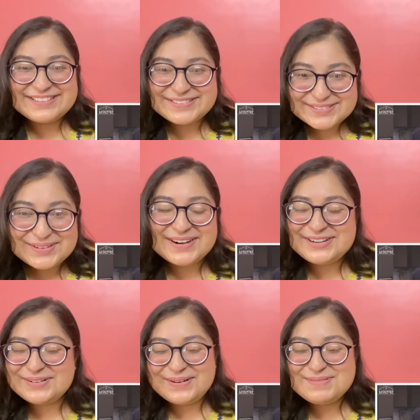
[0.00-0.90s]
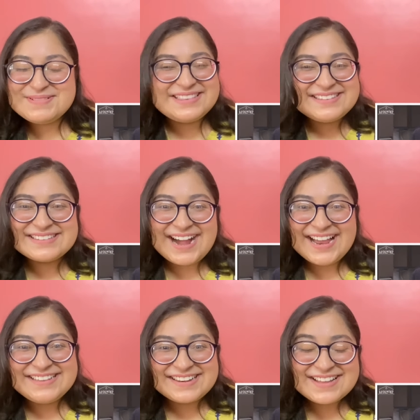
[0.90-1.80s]
so adorable. This
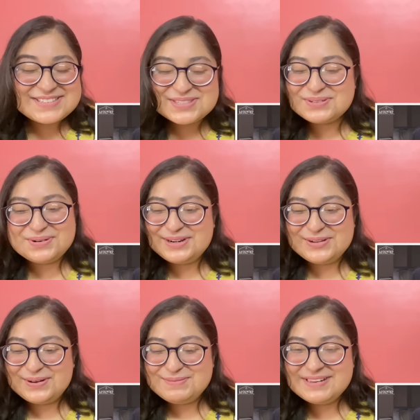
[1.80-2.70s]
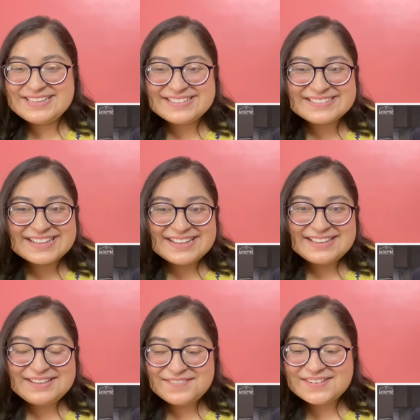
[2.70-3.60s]
guy is like so adorable. He's
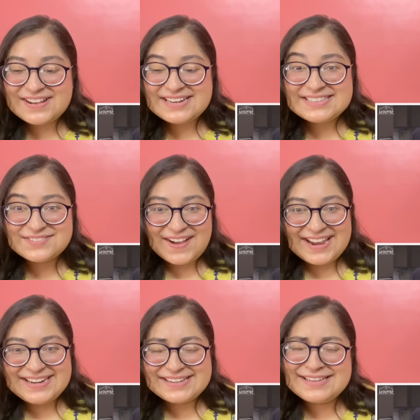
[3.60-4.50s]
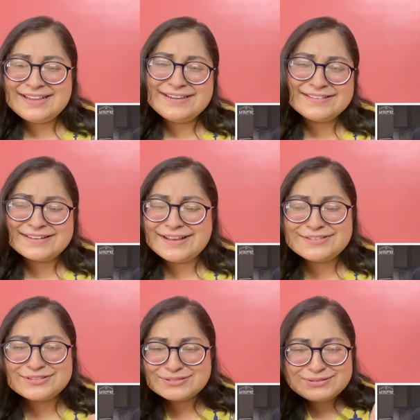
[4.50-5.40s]
even when he's whining, he is
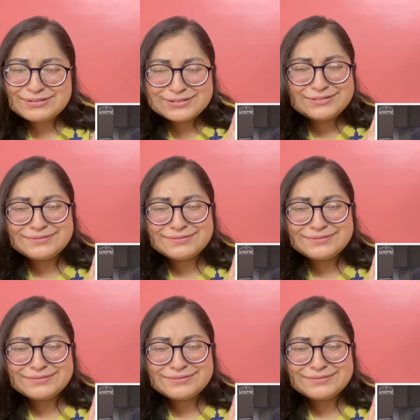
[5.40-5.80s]
like so